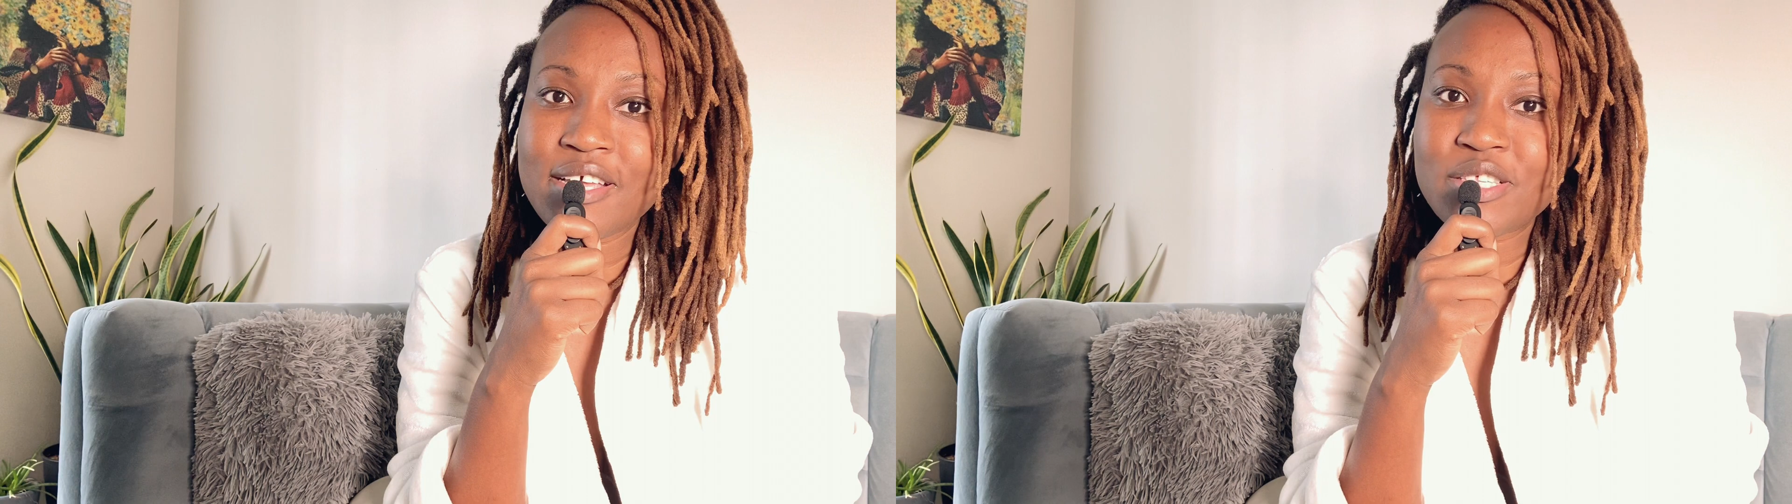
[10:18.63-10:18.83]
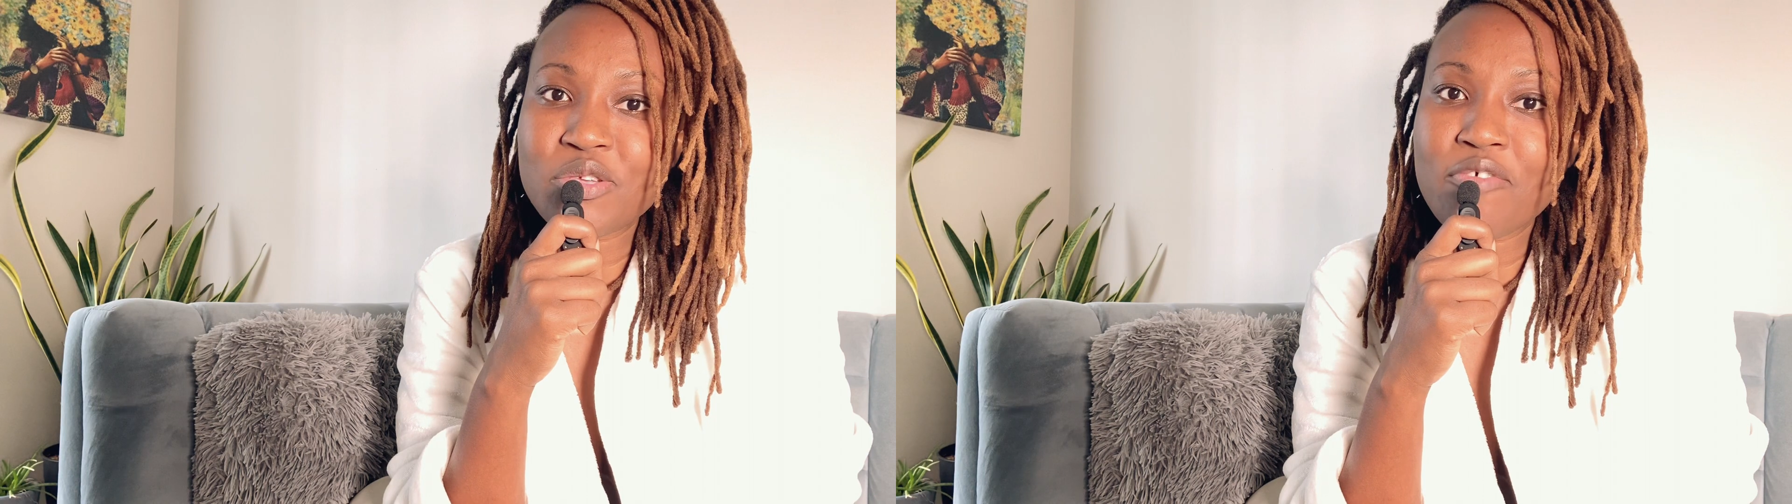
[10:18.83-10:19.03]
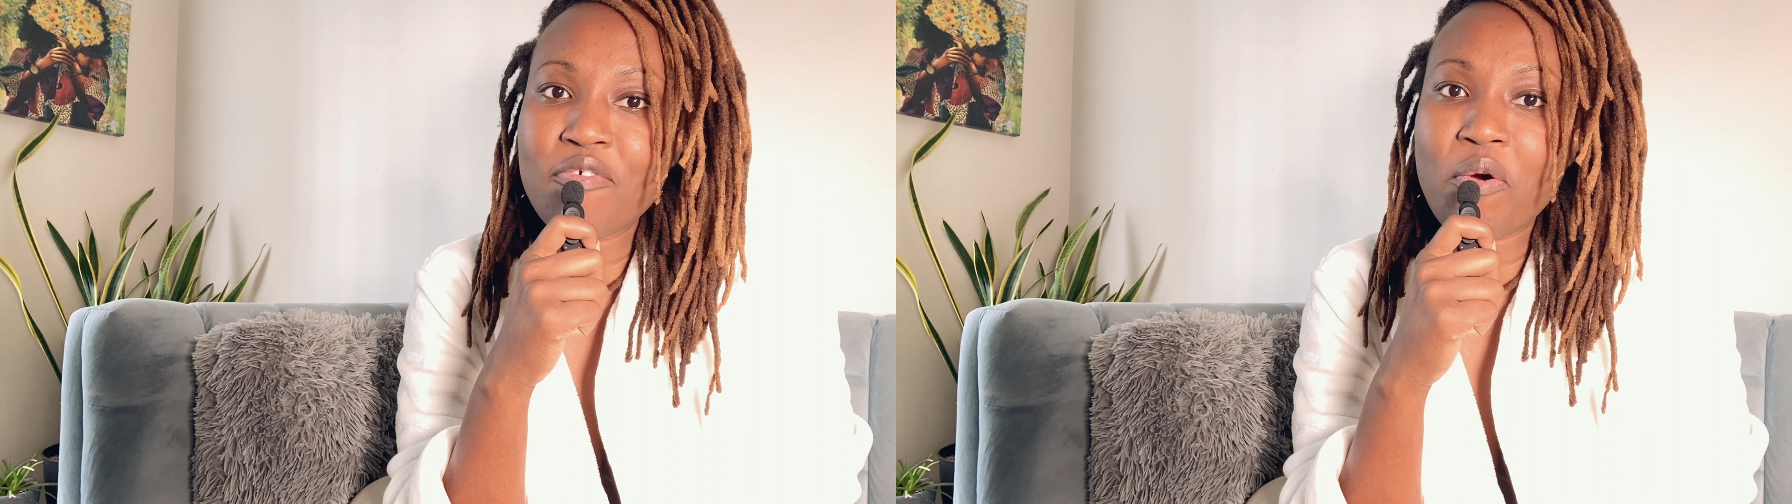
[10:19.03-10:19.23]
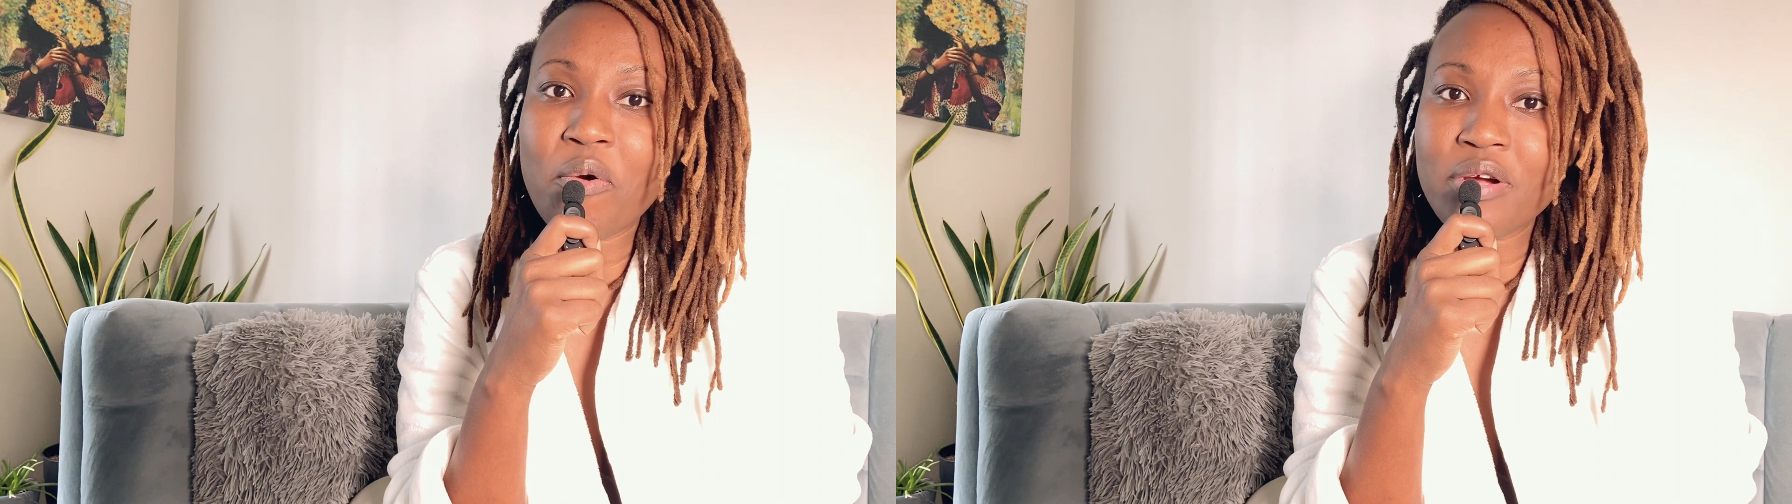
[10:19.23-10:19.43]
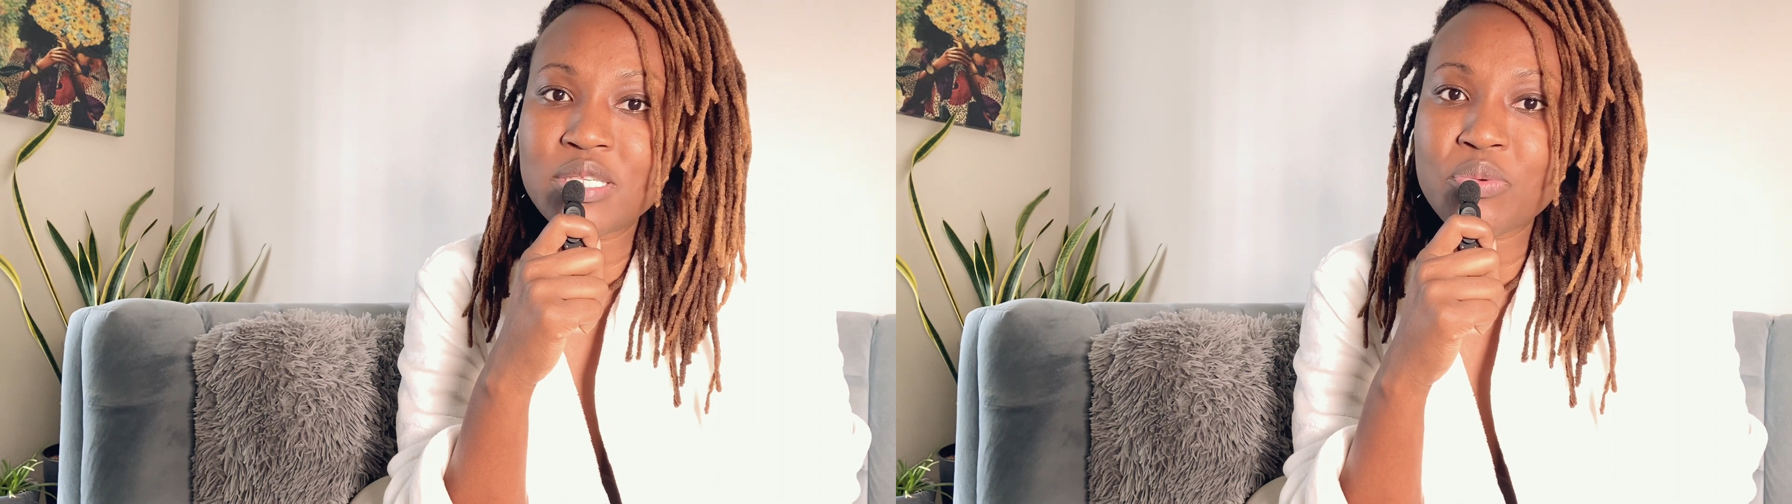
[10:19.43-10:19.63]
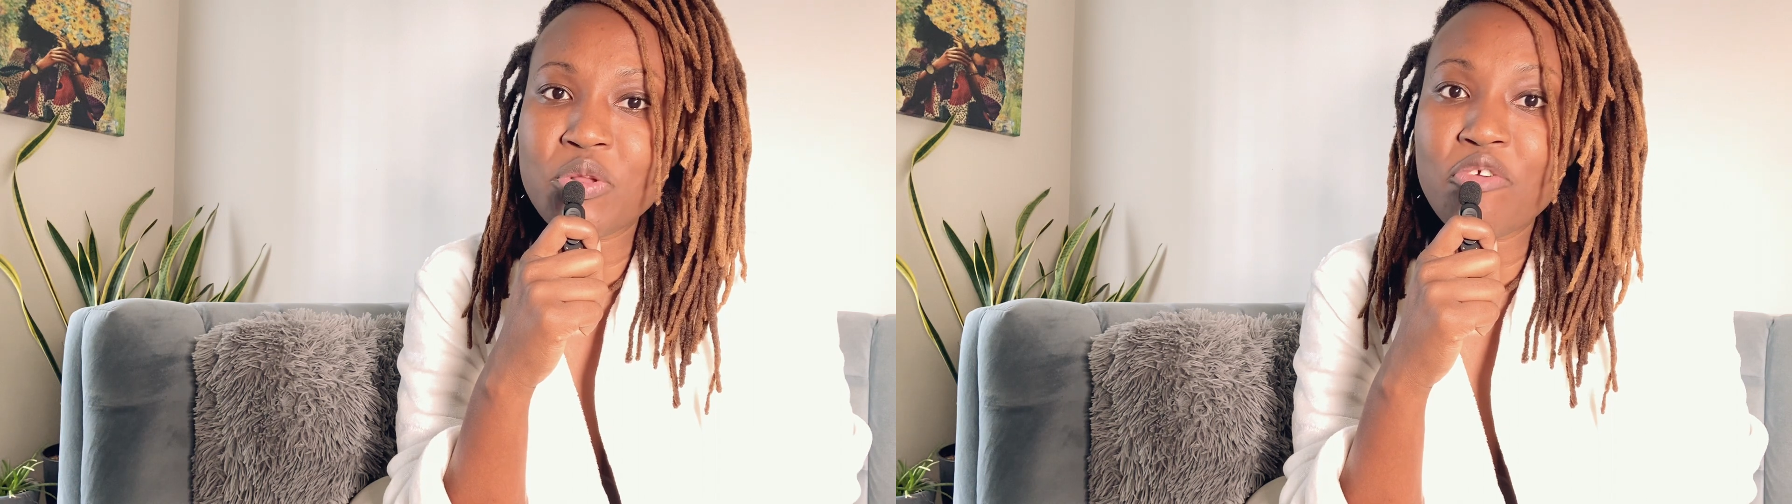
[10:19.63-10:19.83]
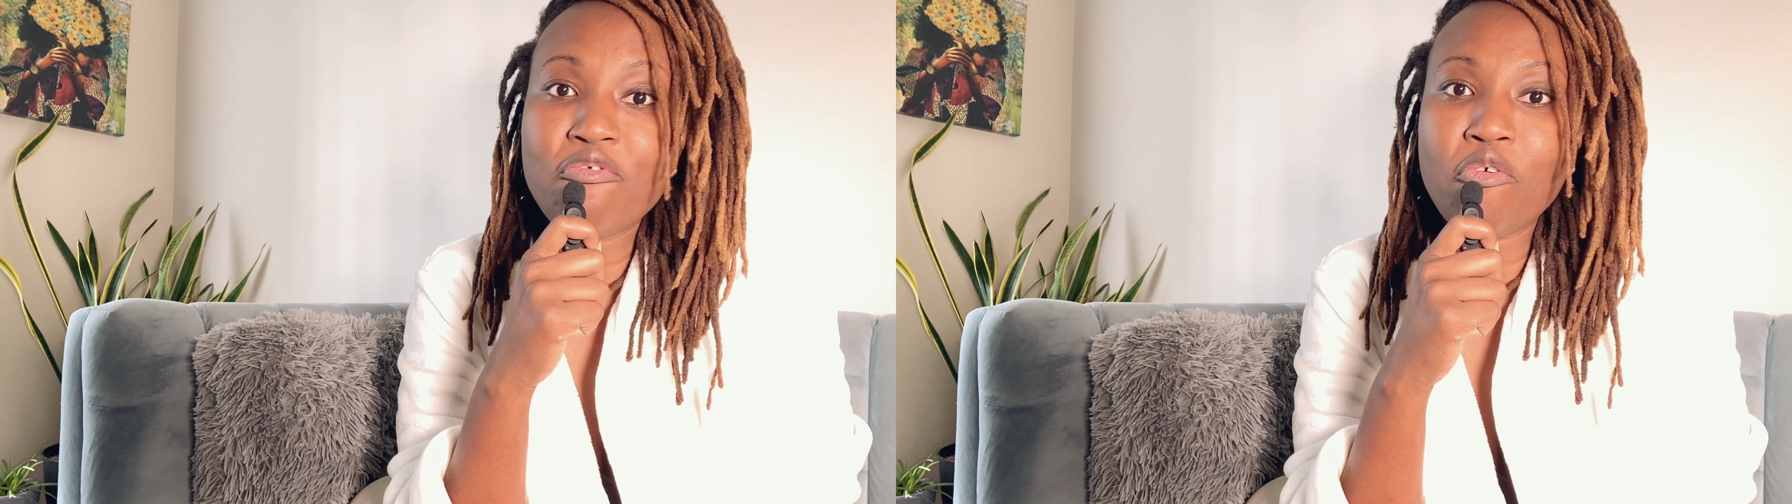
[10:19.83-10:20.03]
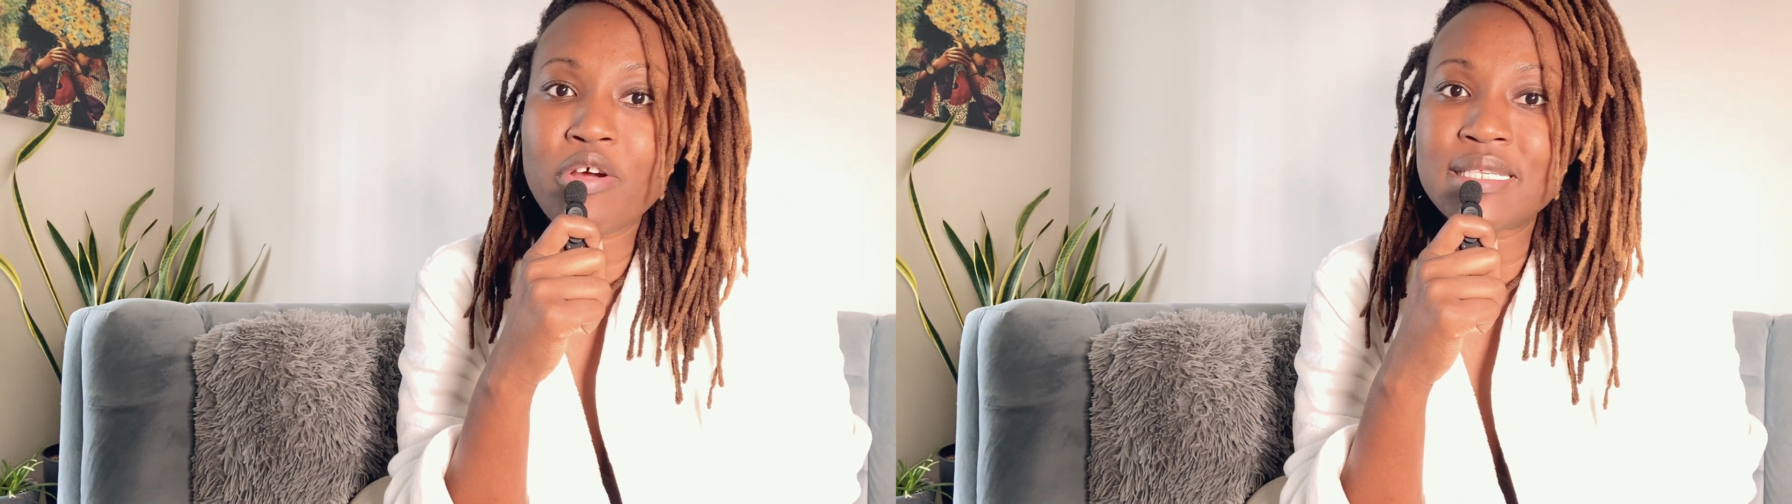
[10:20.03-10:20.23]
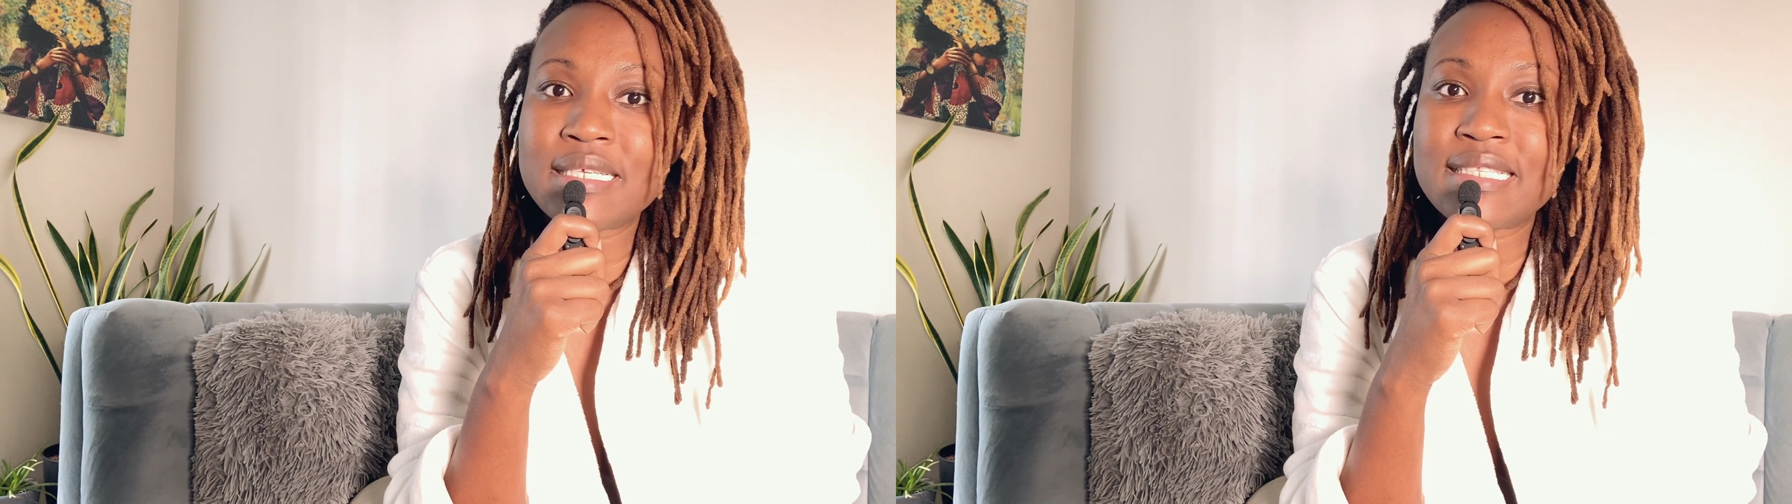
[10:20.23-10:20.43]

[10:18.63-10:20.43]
So, of course, when you force